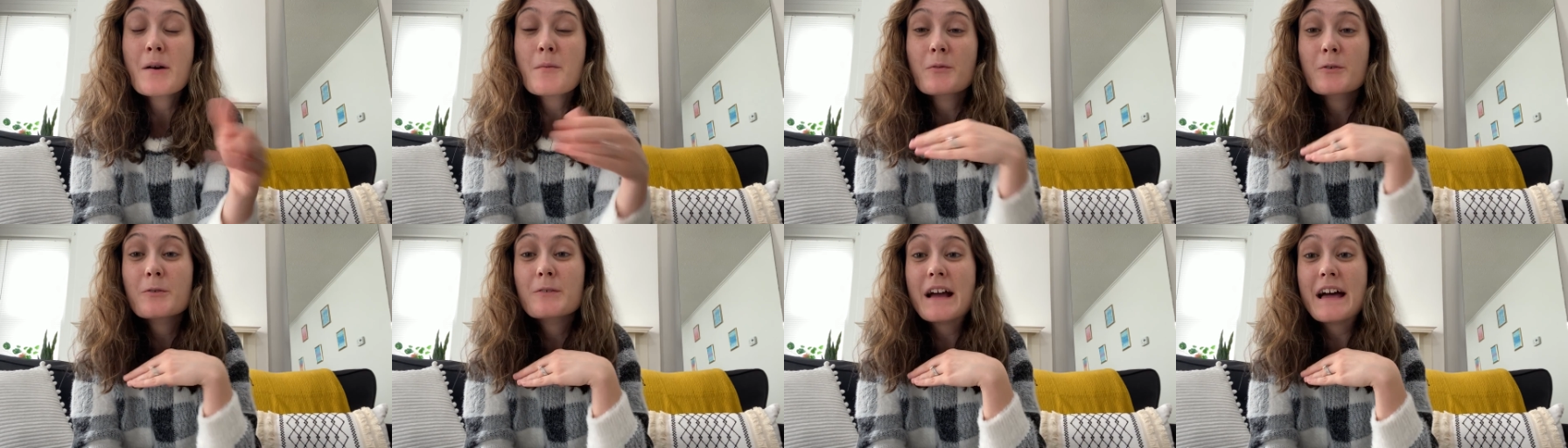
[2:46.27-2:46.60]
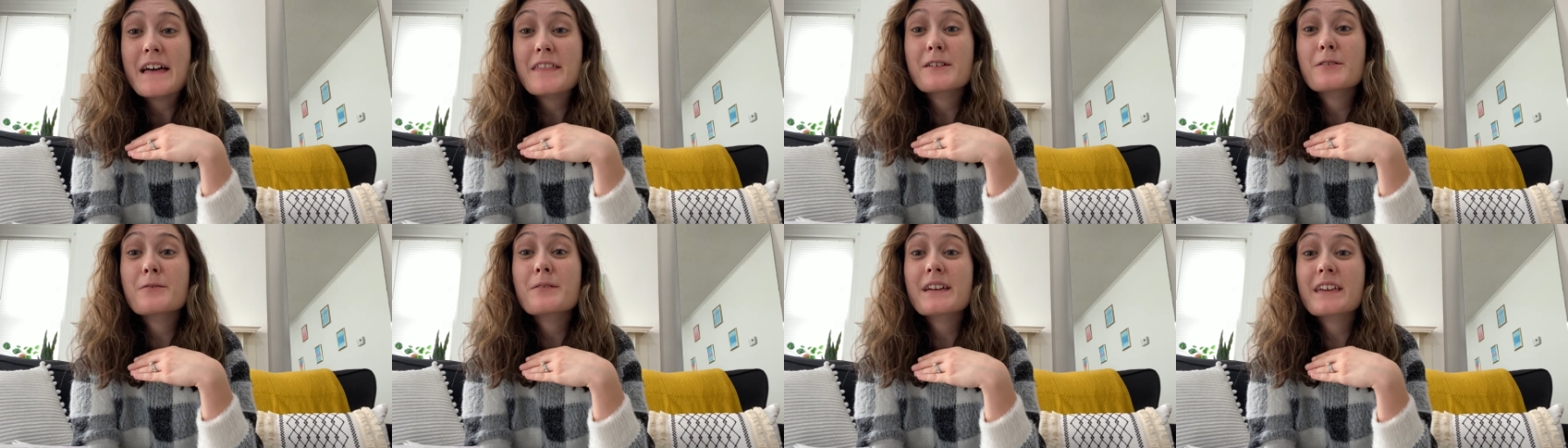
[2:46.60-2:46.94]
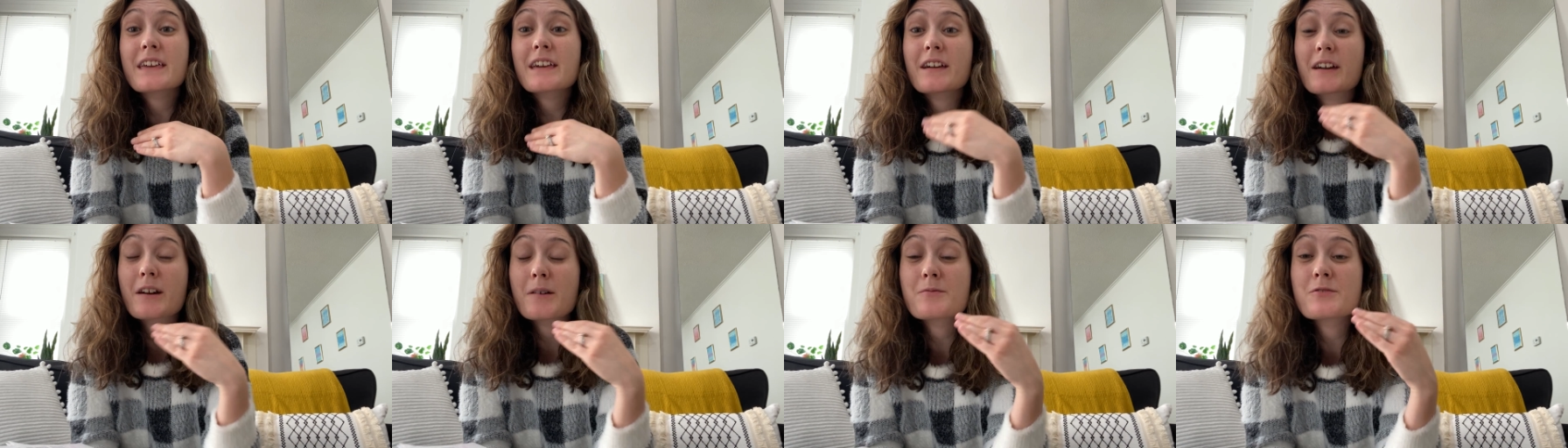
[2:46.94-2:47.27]
but rather we
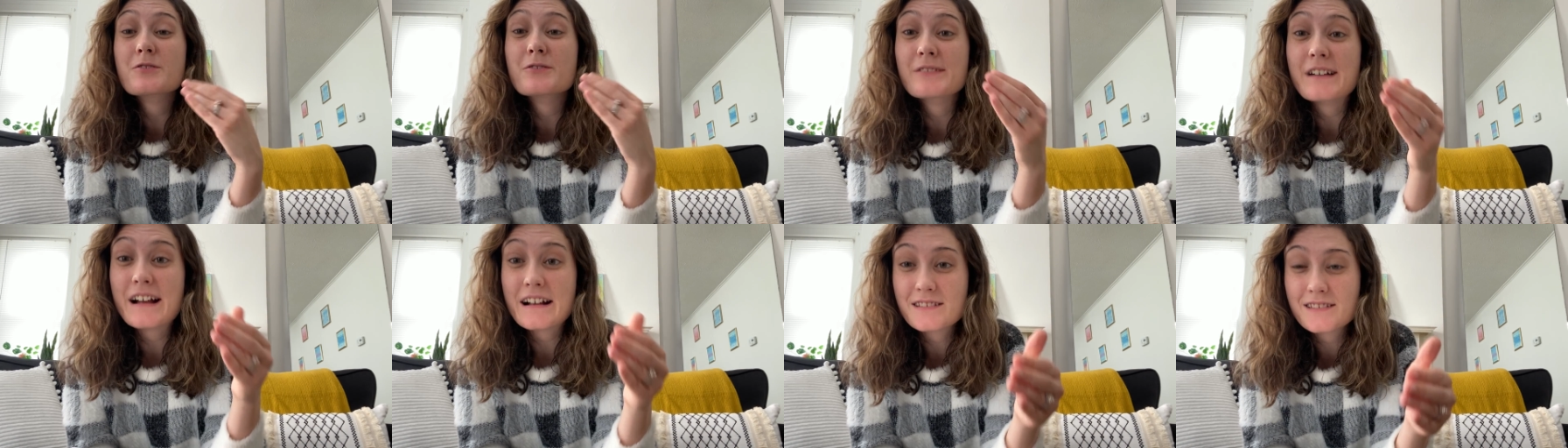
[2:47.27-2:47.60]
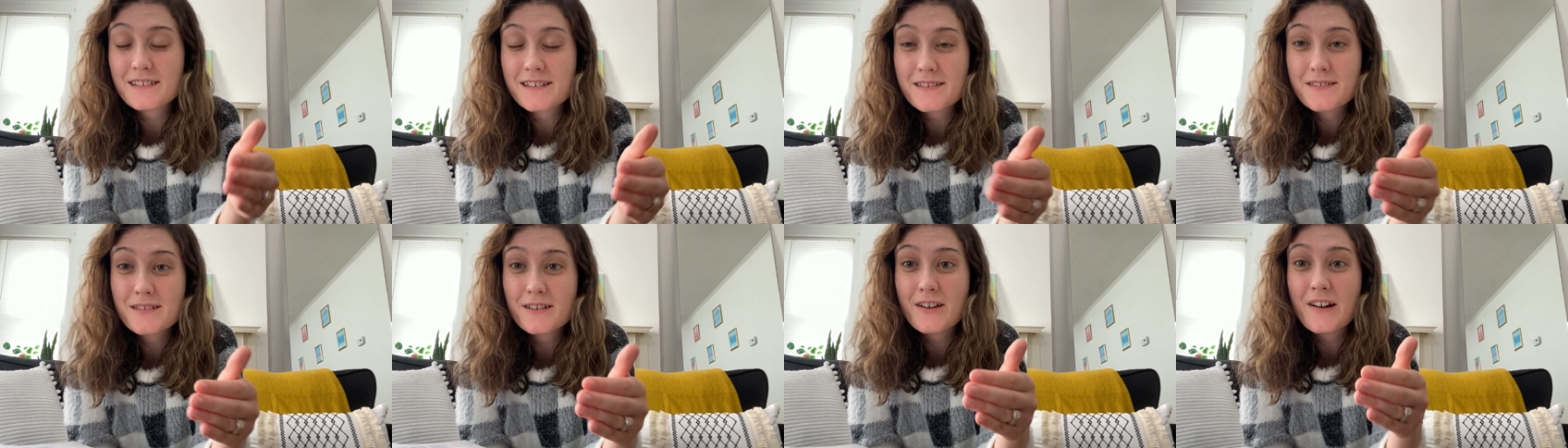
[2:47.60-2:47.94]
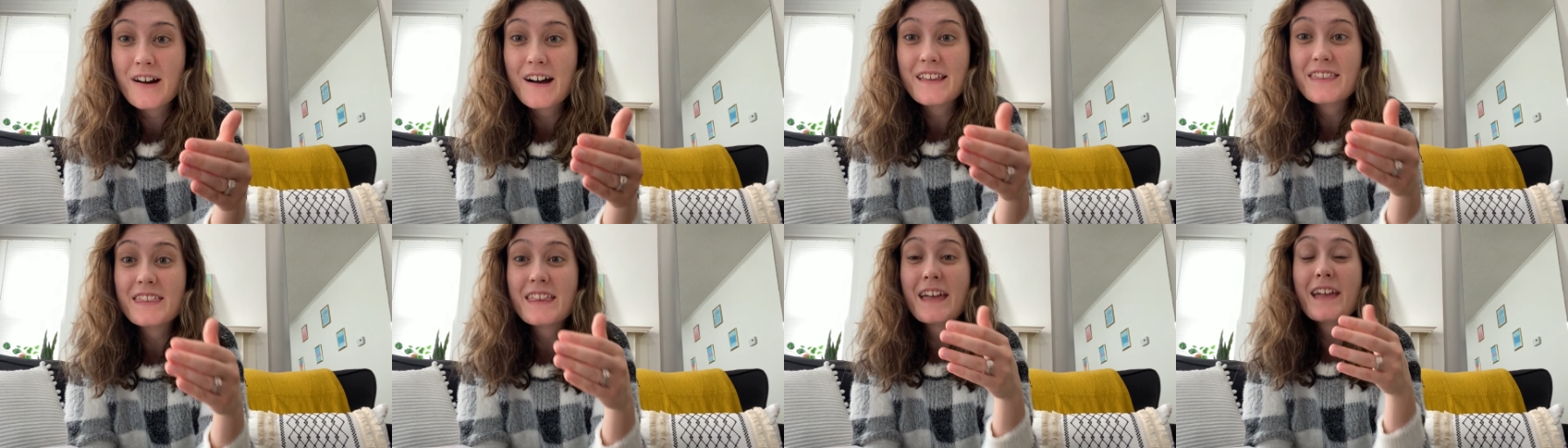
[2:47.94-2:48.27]
can come directly to
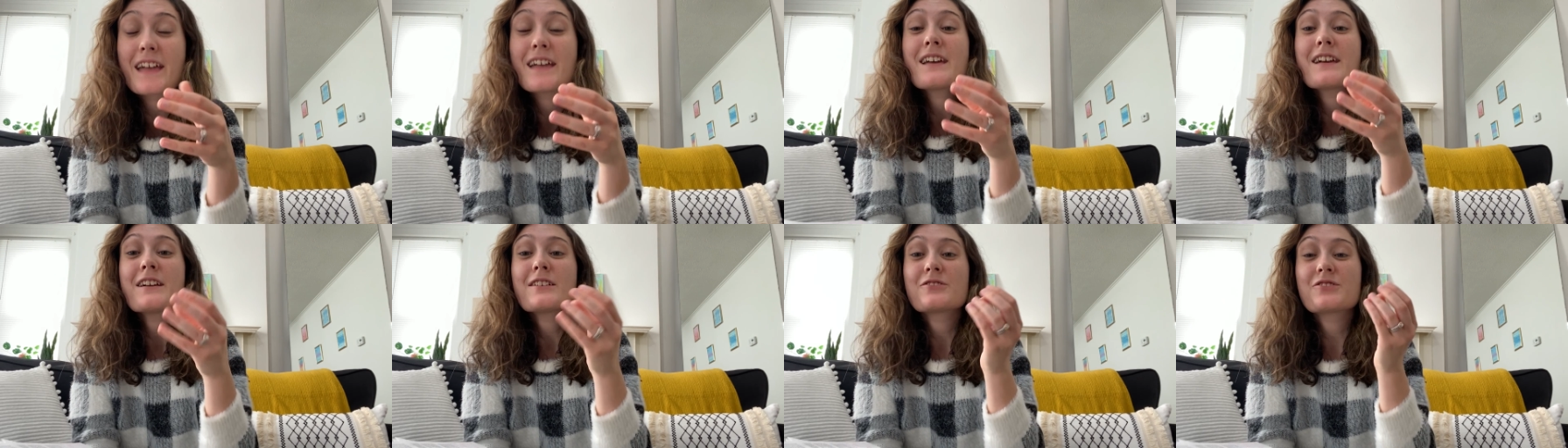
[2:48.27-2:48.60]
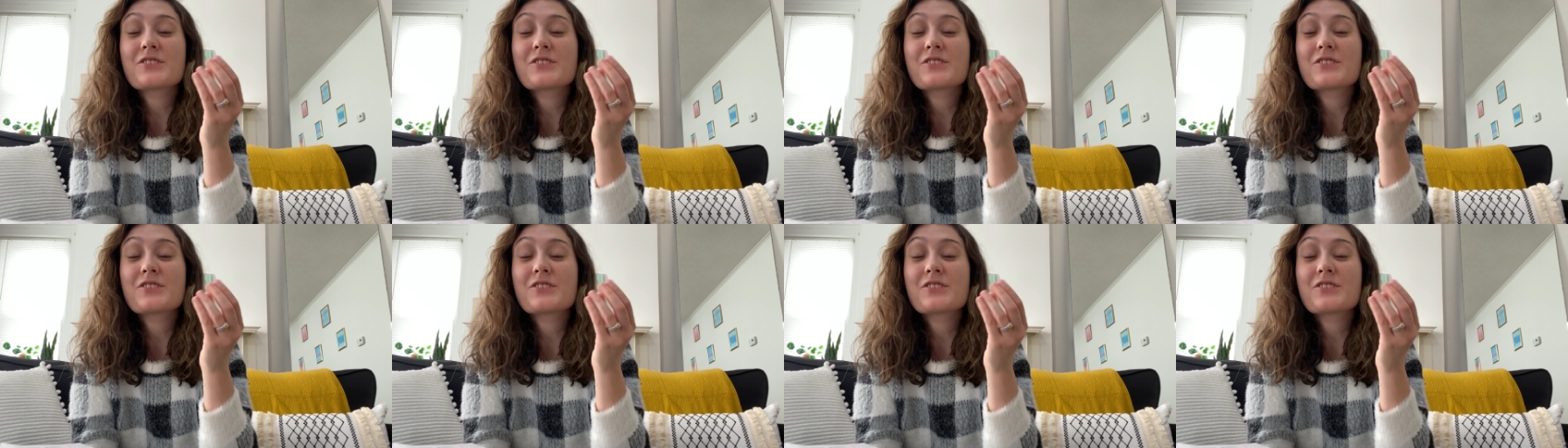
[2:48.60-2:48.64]
God that